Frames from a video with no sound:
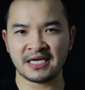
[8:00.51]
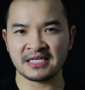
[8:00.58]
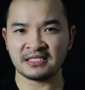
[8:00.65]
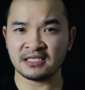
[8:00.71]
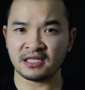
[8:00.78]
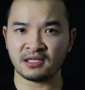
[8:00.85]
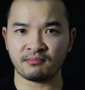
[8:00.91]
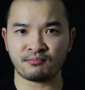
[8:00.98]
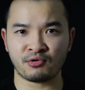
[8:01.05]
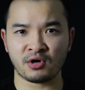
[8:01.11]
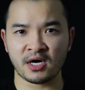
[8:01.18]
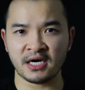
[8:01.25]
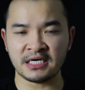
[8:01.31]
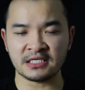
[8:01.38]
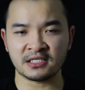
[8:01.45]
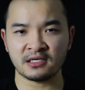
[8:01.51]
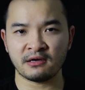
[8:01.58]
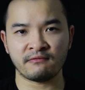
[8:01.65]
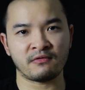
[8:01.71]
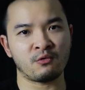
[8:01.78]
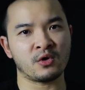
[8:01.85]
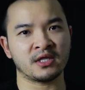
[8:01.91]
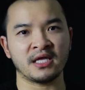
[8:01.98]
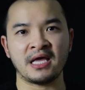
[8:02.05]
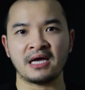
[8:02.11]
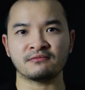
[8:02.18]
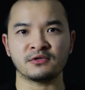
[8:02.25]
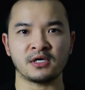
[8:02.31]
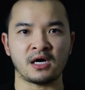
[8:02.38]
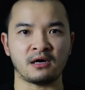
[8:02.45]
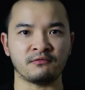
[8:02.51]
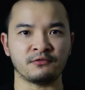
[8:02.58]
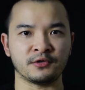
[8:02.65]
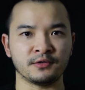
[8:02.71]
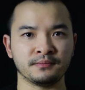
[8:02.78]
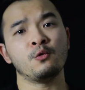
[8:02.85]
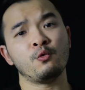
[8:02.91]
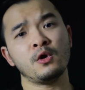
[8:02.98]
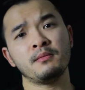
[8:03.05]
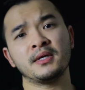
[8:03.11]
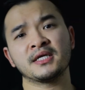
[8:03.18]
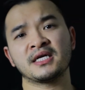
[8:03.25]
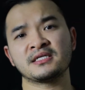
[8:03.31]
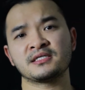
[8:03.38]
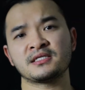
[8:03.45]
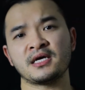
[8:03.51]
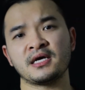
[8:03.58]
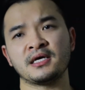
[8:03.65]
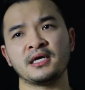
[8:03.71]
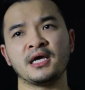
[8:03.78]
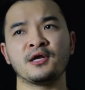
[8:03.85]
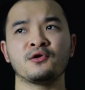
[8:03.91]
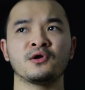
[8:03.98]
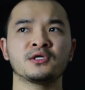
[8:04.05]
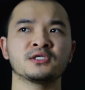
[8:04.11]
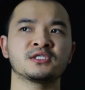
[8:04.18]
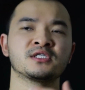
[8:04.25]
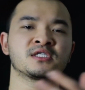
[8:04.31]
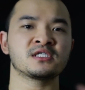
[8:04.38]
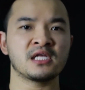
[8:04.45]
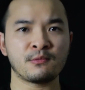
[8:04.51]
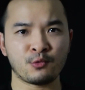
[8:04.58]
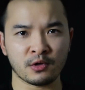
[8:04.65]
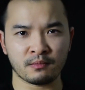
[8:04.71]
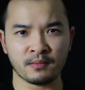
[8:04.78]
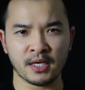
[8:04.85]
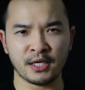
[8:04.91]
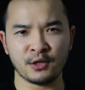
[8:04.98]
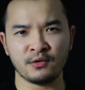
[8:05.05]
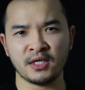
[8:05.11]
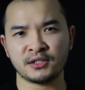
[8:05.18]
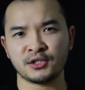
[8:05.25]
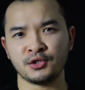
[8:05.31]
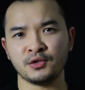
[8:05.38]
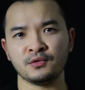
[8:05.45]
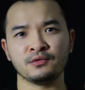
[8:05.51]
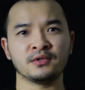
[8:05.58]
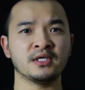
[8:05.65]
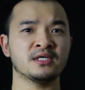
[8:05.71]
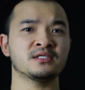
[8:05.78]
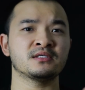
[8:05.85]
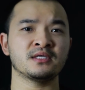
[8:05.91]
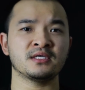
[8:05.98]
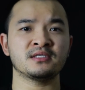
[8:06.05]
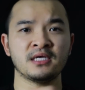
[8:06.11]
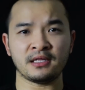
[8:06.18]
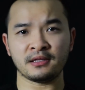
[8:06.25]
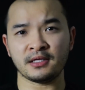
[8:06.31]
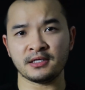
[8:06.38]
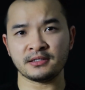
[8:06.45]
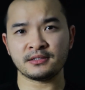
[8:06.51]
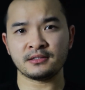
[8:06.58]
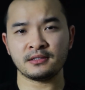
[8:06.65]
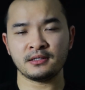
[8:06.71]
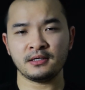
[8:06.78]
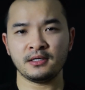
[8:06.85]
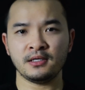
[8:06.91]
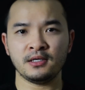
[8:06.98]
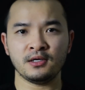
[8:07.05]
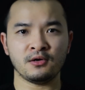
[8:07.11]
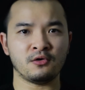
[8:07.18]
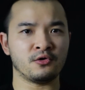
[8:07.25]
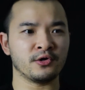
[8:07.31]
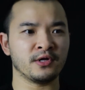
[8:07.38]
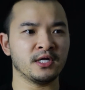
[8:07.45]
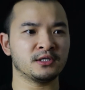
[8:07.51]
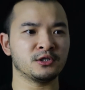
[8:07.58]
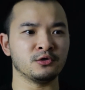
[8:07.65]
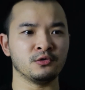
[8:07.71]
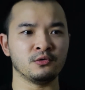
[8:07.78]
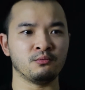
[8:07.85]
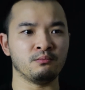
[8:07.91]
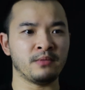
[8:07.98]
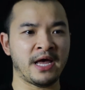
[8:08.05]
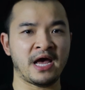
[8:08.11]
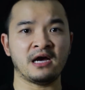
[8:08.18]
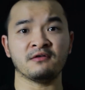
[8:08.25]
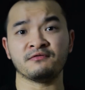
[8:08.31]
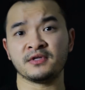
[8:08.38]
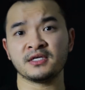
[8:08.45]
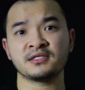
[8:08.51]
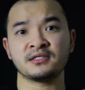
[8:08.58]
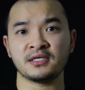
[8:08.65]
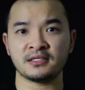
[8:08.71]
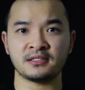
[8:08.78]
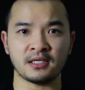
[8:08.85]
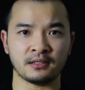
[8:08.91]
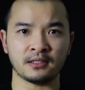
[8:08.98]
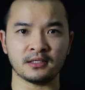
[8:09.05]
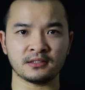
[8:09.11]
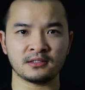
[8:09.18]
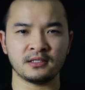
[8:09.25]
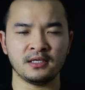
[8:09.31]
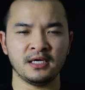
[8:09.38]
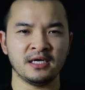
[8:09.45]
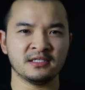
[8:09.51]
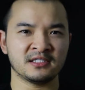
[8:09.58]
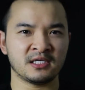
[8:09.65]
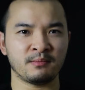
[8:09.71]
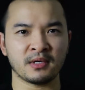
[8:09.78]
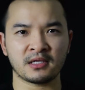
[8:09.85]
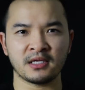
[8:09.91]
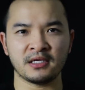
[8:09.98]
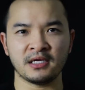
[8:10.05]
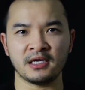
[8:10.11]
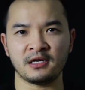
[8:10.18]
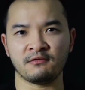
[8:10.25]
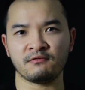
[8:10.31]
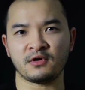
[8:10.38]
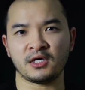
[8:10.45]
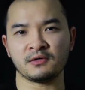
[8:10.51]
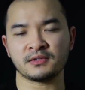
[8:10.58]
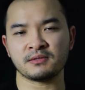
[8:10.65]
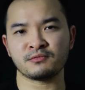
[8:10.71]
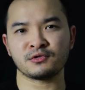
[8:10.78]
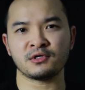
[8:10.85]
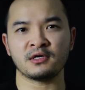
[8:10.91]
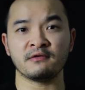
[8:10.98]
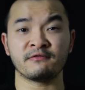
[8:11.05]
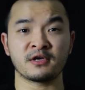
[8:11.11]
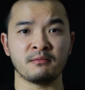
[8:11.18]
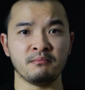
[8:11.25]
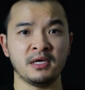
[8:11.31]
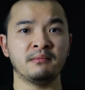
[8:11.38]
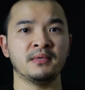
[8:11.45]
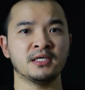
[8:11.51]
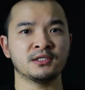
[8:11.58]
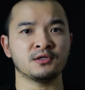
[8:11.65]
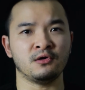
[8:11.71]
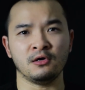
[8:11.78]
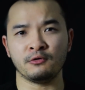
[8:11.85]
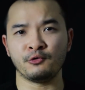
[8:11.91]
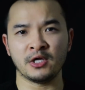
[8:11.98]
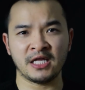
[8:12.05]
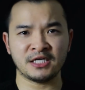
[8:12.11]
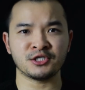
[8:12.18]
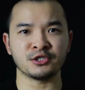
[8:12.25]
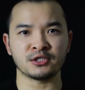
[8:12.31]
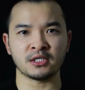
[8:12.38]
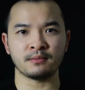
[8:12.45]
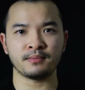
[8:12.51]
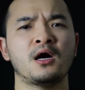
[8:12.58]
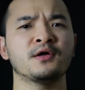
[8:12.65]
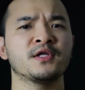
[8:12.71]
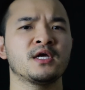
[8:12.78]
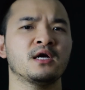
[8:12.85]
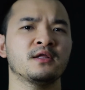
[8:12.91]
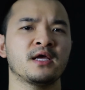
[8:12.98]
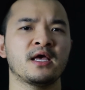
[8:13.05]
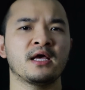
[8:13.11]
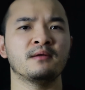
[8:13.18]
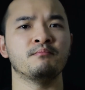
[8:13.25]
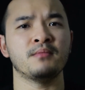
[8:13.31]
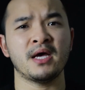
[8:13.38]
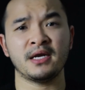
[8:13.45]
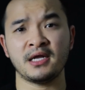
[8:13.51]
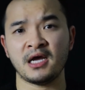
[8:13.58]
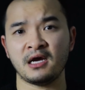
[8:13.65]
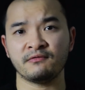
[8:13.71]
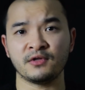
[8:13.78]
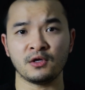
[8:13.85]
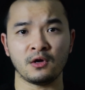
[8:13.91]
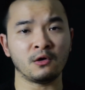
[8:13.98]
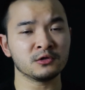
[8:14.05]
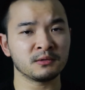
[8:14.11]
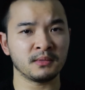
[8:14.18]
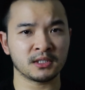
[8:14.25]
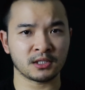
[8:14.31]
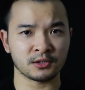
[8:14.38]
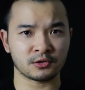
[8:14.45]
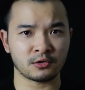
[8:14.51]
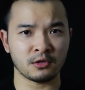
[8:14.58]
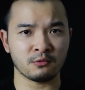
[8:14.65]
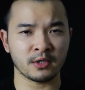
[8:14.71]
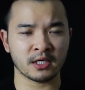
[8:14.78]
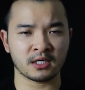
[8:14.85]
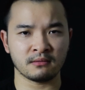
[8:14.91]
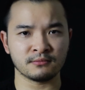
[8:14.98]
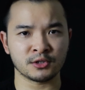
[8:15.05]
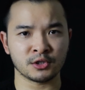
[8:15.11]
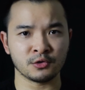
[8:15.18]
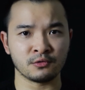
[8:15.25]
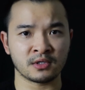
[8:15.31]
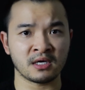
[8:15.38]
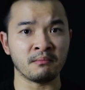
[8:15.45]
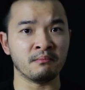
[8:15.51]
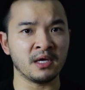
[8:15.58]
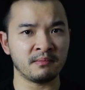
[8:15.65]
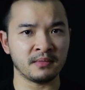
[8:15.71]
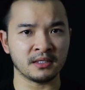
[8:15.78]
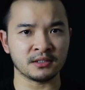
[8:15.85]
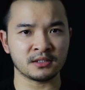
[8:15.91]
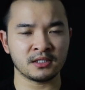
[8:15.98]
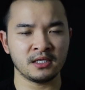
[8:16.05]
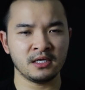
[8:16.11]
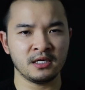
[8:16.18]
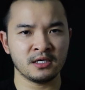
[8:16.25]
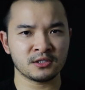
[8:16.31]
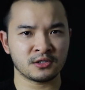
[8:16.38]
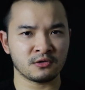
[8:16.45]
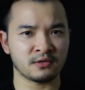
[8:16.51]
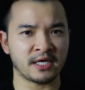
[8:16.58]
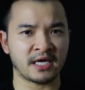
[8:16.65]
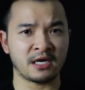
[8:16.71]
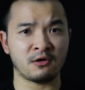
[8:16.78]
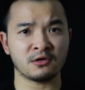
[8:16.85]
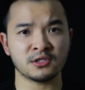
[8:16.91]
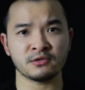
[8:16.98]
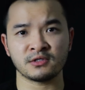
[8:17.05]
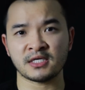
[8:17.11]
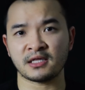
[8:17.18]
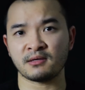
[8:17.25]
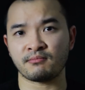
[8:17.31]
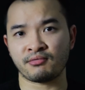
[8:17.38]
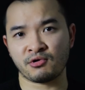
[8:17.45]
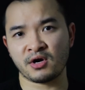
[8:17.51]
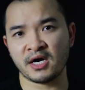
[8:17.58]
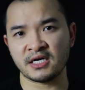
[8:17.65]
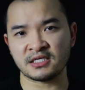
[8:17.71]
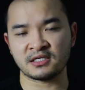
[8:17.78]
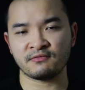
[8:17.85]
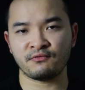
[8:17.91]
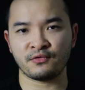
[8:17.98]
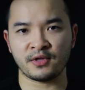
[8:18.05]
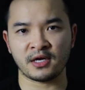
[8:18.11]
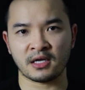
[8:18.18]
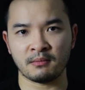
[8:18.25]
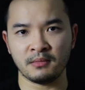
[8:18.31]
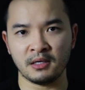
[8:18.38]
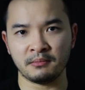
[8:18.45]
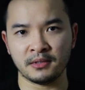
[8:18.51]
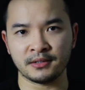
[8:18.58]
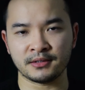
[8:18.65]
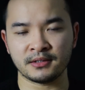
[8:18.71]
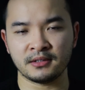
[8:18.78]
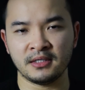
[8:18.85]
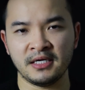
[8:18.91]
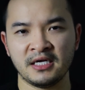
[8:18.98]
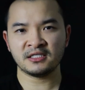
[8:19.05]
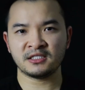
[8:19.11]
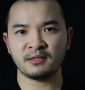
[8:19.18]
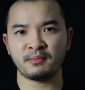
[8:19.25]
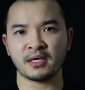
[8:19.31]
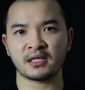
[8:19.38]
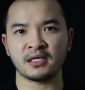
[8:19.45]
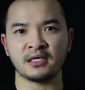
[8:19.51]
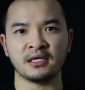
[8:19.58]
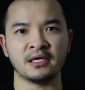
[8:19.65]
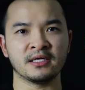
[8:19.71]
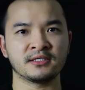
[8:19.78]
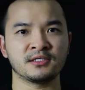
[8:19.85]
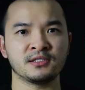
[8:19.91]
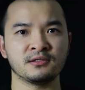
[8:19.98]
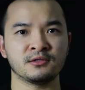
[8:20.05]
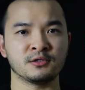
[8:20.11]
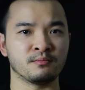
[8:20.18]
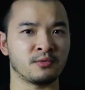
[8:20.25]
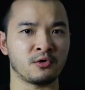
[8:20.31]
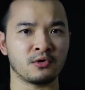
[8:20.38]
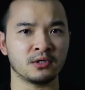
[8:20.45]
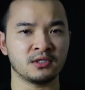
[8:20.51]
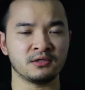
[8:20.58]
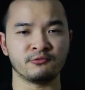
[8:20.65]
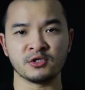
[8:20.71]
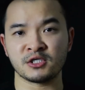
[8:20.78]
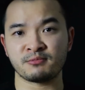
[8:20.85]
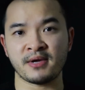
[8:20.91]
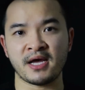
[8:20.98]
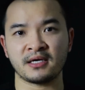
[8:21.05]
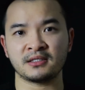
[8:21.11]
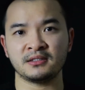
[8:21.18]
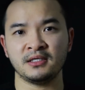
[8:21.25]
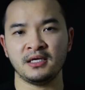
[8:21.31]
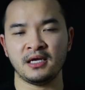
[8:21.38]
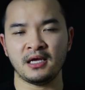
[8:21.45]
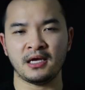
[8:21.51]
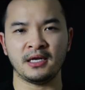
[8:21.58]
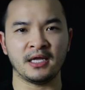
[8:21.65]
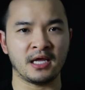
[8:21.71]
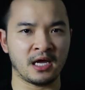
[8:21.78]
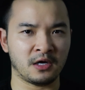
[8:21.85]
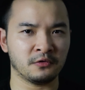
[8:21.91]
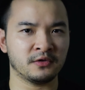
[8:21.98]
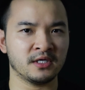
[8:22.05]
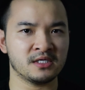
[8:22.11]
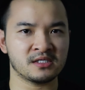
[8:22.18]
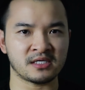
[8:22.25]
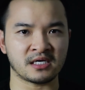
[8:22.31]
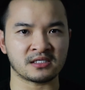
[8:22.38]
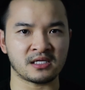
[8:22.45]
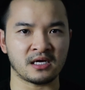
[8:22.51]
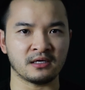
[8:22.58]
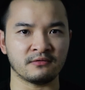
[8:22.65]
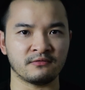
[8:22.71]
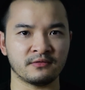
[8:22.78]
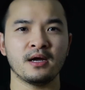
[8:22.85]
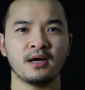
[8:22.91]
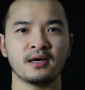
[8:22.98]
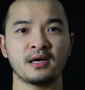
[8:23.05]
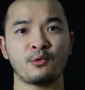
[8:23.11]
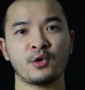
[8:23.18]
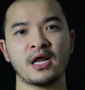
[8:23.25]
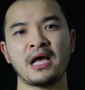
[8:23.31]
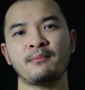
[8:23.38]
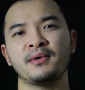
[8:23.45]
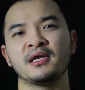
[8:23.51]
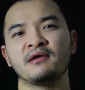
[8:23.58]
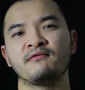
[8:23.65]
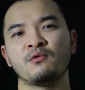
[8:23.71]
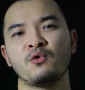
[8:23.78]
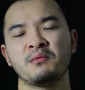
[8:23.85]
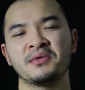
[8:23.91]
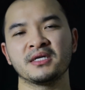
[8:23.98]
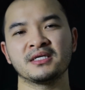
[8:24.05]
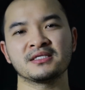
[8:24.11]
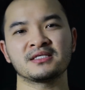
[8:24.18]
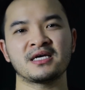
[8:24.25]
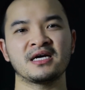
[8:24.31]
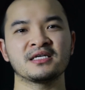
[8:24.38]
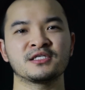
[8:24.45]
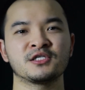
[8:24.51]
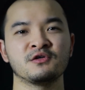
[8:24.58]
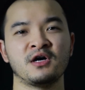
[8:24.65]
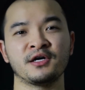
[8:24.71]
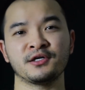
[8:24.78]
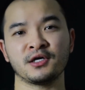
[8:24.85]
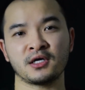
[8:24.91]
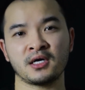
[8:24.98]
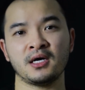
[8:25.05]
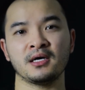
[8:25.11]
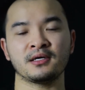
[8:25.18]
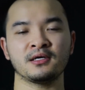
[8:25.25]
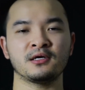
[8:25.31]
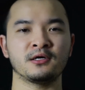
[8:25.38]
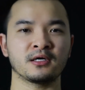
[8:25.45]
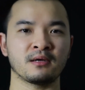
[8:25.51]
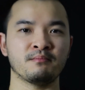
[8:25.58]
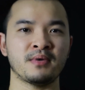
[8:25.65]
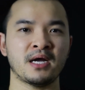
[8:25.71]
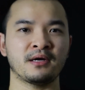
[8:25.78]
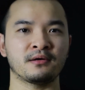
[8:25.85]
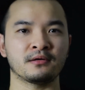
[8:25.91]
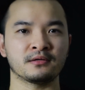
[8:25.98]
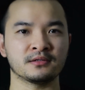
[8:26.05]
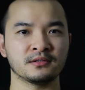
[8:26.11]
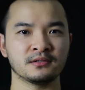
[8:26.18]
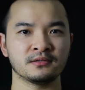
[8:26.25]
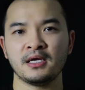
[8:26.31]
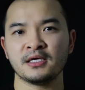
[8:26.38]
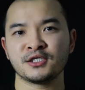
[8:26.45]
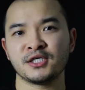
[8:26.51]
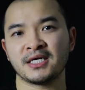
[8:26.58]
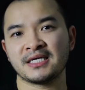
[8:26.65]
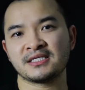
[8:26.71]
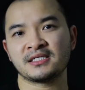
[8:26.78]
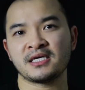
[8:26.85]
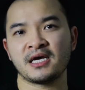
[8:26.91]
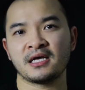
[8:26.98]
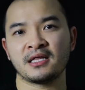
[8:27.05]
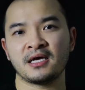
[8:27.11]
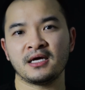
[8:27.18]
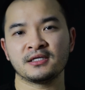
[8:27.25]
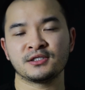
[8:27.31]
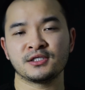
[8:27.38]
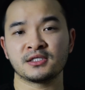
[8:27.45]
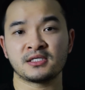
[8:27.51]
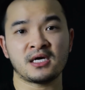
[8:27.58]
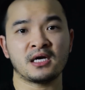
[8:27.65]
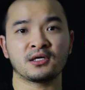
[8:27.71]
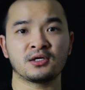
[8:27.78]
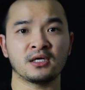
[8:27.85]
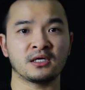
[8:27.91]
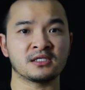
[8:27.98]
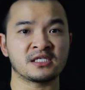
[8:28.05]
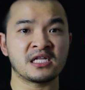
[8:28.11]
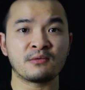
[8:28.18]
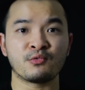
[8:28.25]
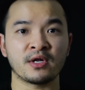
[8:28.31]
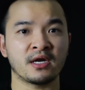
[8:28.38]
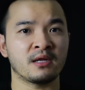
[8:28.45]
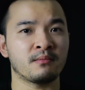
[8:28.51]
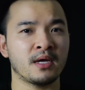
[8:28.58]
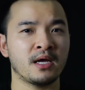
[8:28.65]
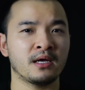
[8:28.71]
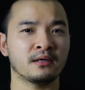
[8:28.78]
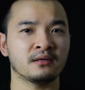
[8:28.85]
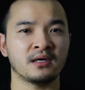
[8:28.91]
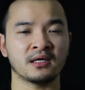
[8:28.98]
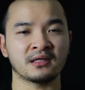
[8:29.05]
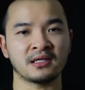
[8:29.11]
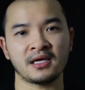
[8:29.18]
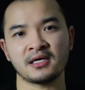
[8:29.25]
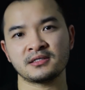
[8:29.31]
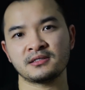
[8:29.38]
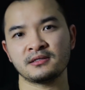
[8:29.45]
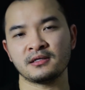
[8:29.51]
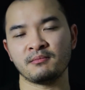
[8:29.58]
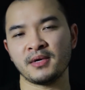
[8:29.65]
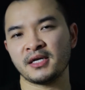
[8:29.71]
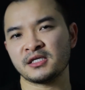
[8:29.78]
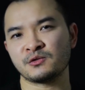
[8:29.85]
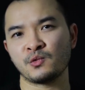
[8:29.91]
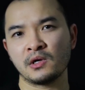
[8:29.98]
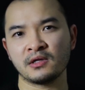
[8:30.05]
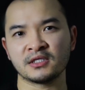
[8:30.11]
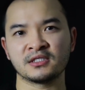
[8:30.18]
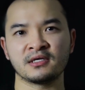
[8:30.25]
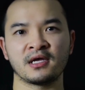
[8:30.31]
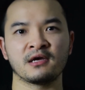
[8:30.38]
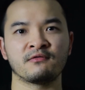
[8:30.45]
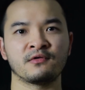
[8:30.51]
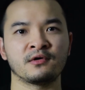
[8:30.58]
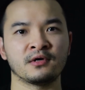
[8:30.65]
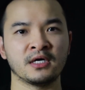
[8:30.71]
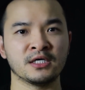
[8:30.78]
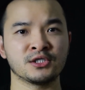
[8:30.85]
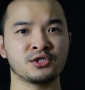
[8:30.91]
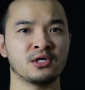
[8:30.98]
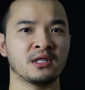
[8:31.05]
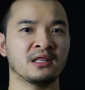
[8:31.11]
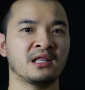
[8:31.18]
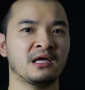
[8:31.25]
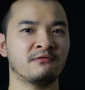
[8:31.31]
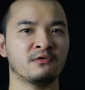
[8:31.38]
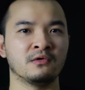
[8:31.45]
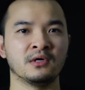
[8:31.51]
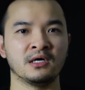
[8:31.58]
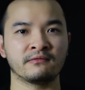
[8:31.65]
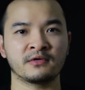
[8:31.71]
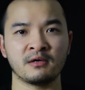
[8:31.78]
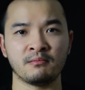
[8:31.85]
can set the price for what they have to offer. Women can say, in order to sleep with me, you need to do this, this, and this. Or you need to have this, this, and this. Typically, it involves some sort of commitment or relationship. On the other hand, men have the ultimate control when it comes to commitment. So they can also set the price for their commitment. Typically, it's support, respect, and a healthy sex life. Now, what happens if a woman decides to undercut her competitor? She can say that she's not going to sleep with any man unless the man is willing to give her a certain level of